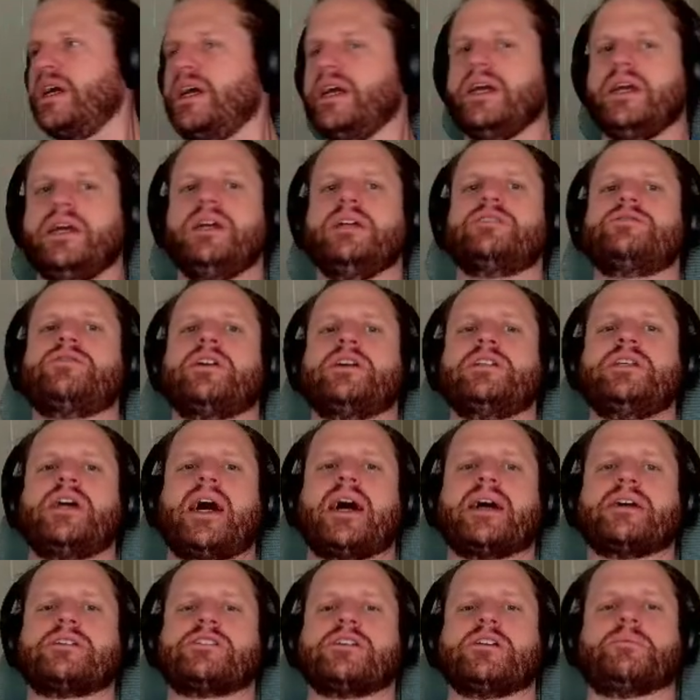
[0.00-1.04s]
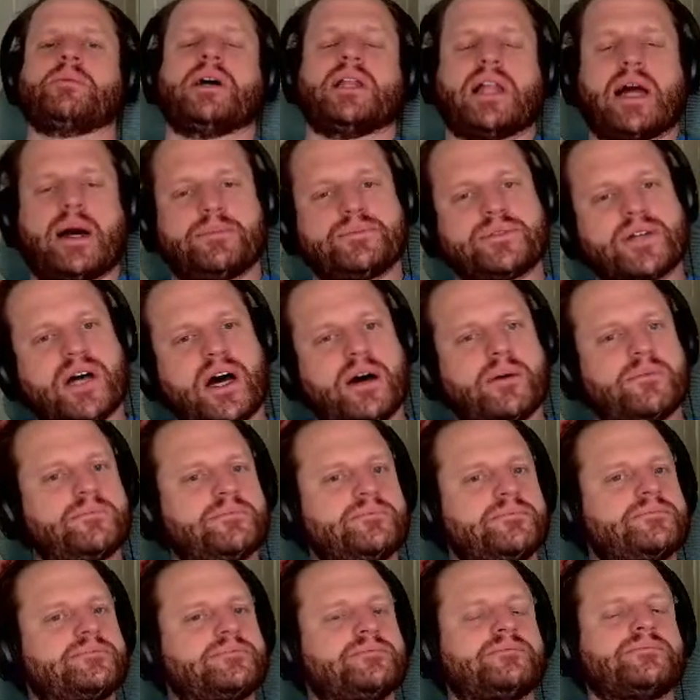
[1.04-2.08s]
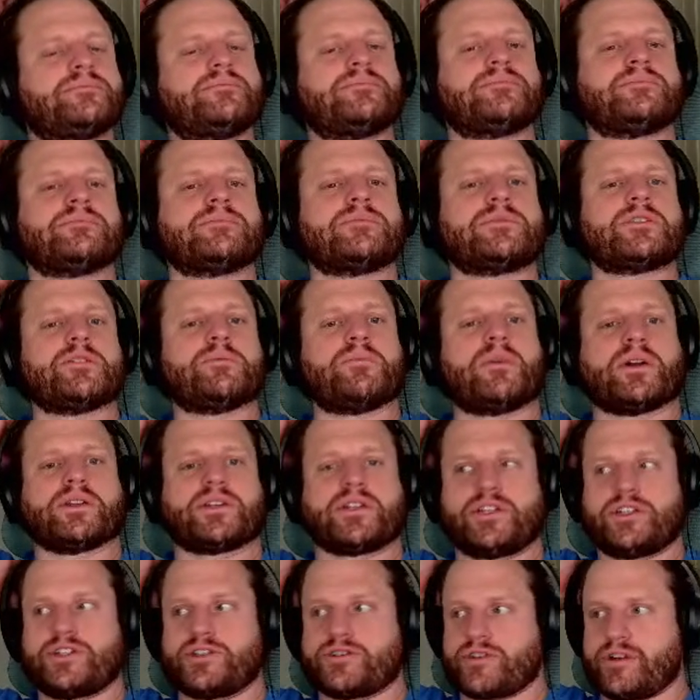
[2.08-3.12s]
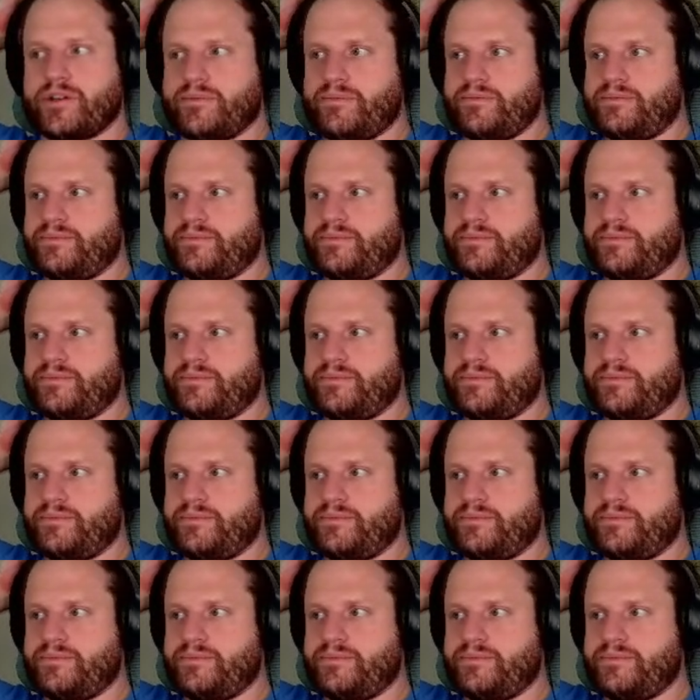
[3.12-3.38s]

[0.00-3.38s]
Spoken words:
it's very taxing on my laptop to multi-stream.